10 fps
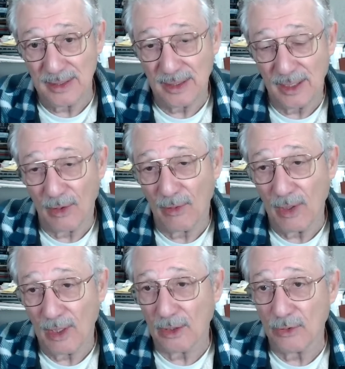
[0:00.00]
You know,
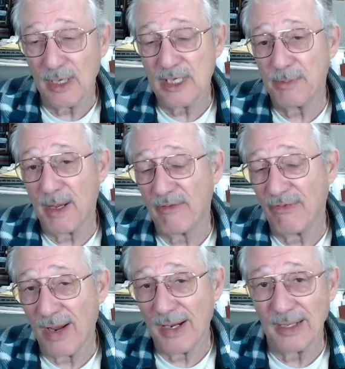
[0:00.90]
Greenspan
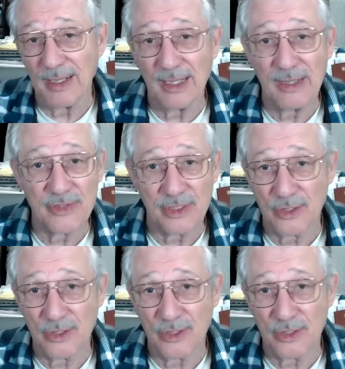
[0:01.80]
finally leaves in